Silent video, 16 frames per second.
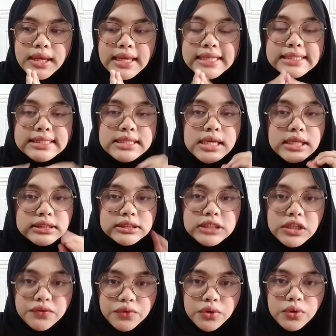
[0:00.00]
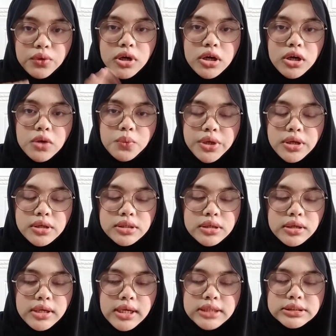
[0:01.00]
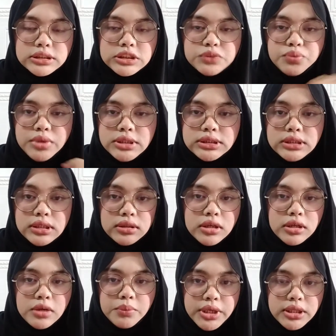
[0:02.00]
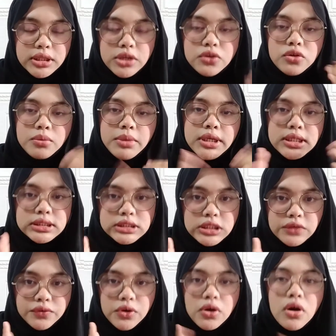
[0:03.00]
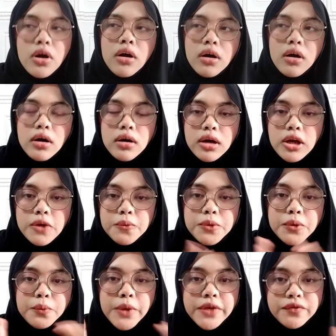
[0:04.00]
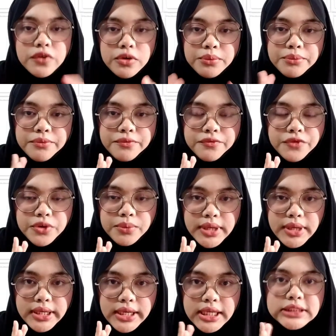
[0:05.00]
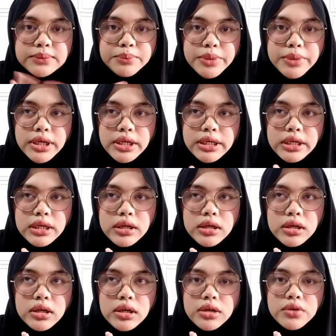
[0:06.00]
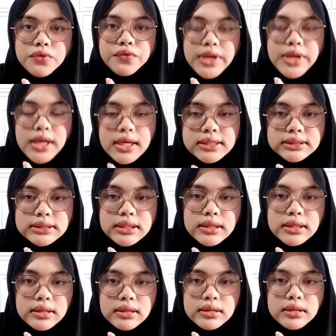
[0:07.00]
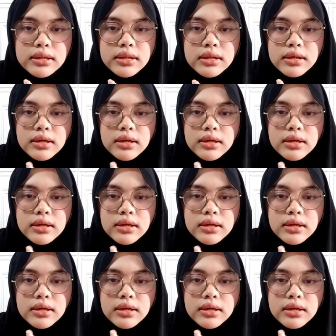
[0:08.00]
is 0. We can just press the tar button to make it 0, and we wait for a few minutes. But if there's still